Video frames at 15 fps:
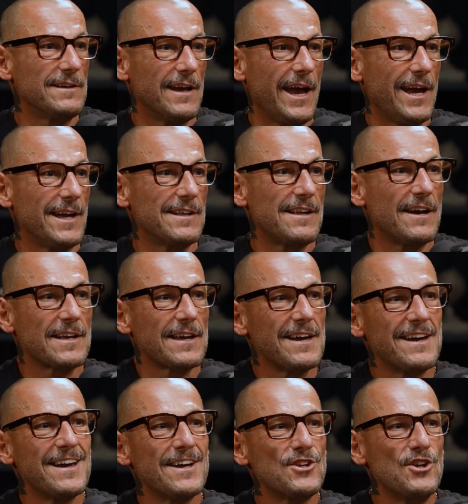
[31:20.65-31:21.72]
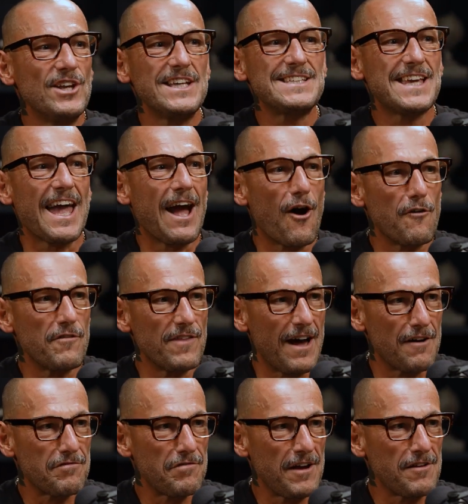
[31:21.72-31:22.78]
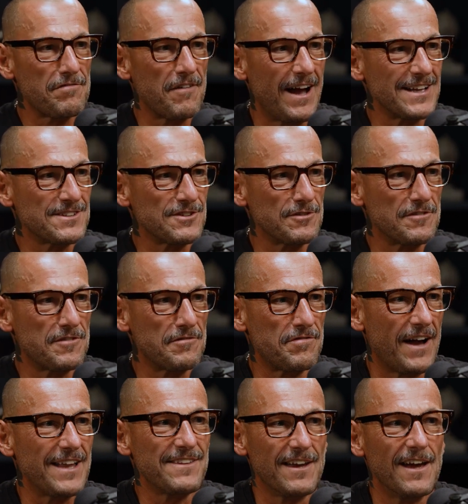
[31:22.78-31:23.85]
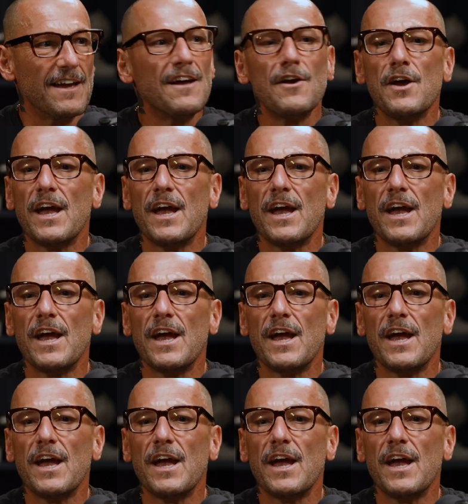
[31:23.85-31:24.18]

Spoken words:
Yeah, you're like, you need to get over that fear factor of the fact that